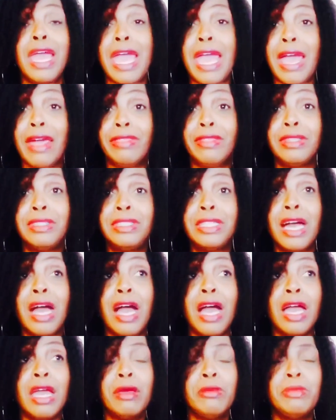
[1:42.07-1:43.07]
at the
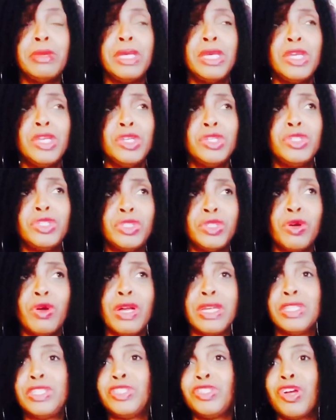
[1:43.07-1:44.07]
time, so
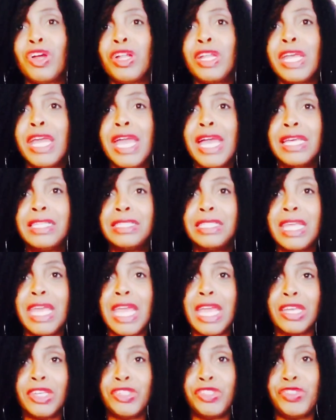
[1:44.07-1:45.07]
I started as an
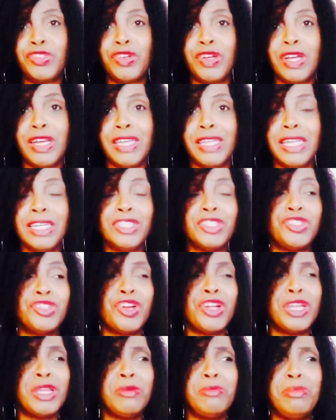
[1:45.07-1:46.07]
extra, and I
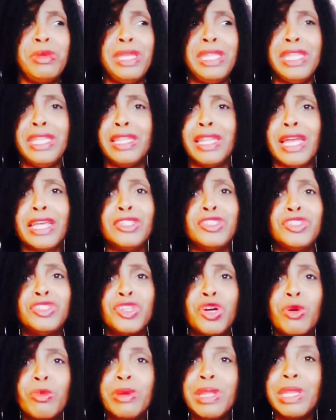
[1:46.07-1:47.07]
started meeting like
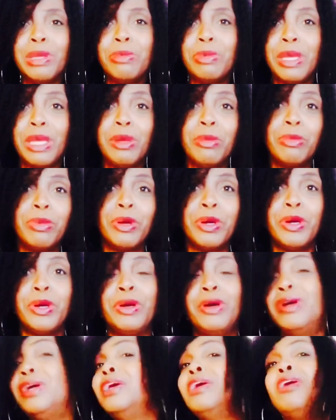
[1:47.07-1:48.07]
so many
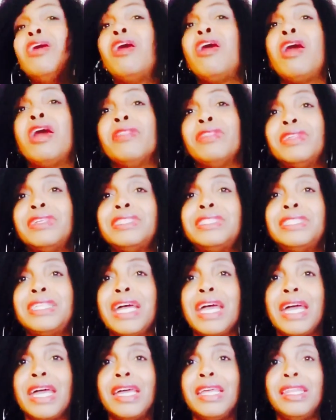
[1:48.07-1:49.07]
people on the
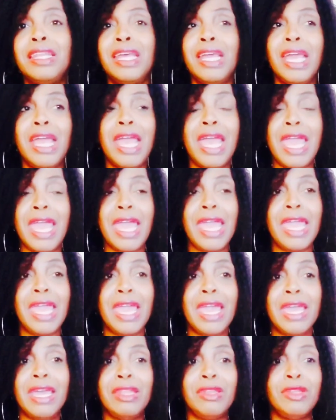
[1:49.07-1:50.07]
set,
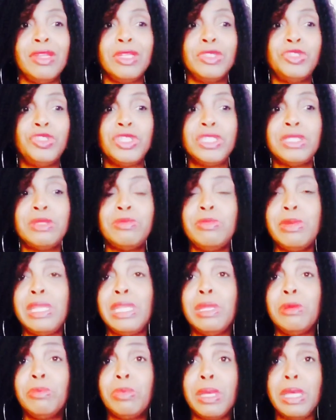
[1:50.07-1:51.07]
and just
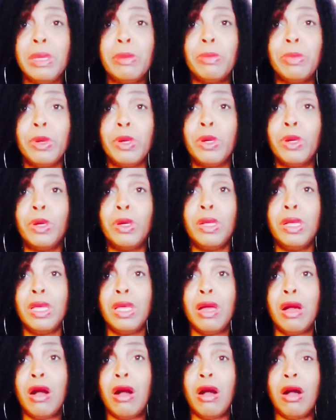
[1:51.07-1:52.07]
meeting people
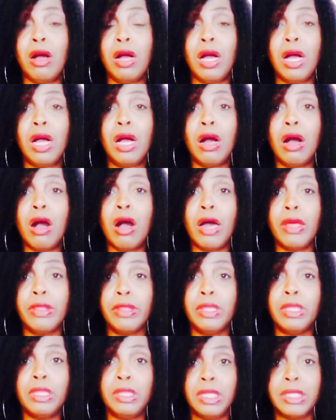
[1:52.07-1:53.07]

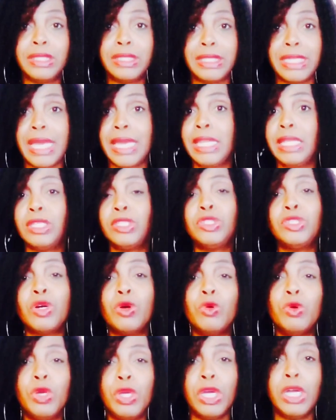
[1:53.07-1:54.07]
on the set is
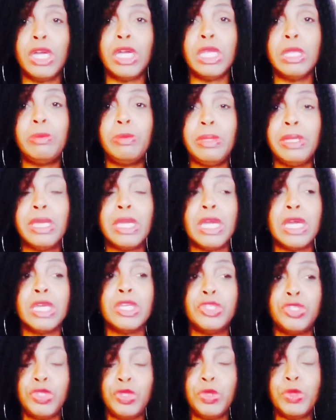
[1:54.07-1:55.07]
so good
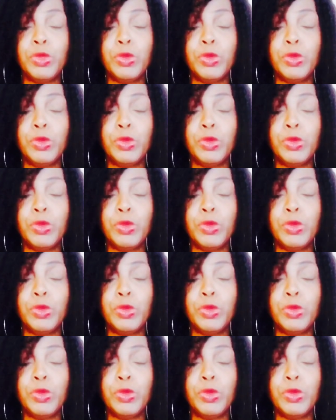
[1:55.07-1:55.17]
because